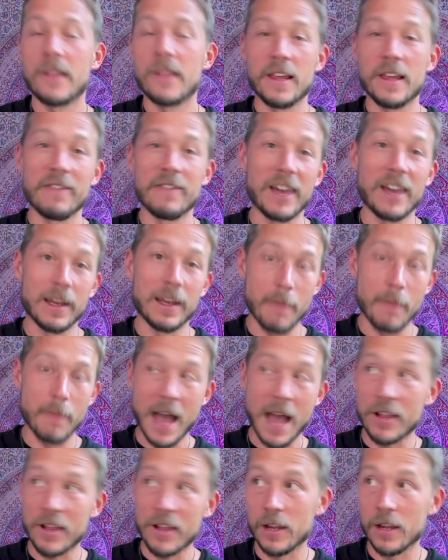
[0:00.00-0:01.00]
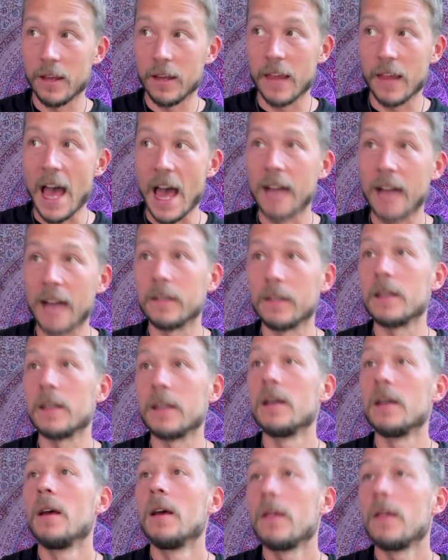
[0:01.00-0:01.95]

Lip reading: see if I could match it exactly.